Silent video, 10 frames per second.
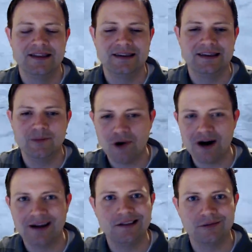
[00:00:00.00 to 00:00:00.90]
They keep
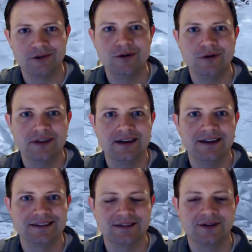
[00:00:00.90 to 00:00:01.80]
walking through new
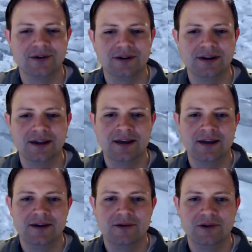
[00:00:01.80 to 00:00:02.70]
things. That's good.
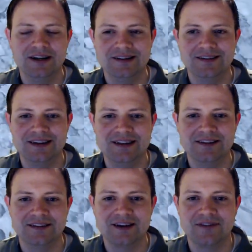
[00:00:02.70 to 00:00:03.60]
We need to see
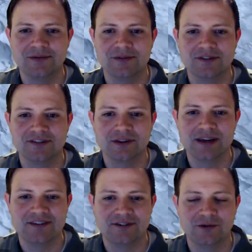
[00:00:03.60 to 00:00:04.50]
this stuff. This was their
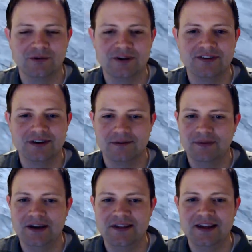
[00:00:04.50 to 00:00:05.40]
Celestial Wizard,
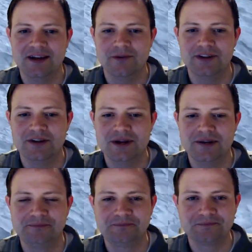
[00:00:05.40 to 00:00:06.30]
I think, was the
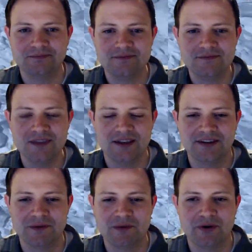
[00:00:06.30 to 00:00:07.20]
unit.
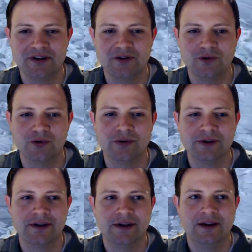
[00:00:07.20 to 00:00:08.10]
It's going to be pretty cool.
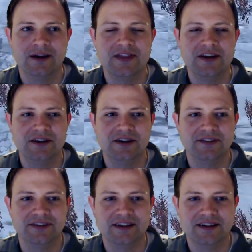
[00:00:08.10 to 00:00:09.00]
And then you can
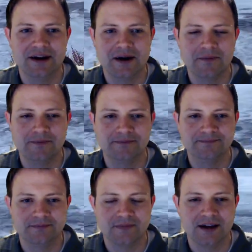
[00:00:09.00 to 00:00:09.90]
see
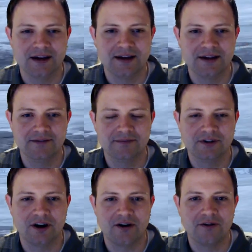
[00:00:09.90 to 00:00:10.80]

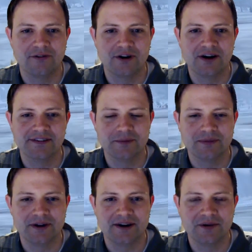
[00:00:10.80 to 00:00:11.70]
Karl Franz up
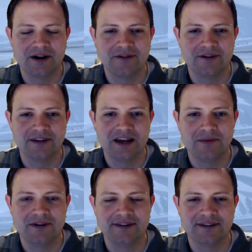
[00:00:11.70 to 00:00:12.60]
there, or whatever his
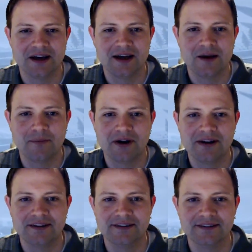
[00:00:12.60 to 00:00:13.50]
name is, up
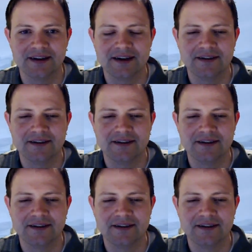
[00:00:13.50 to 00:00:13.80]
on his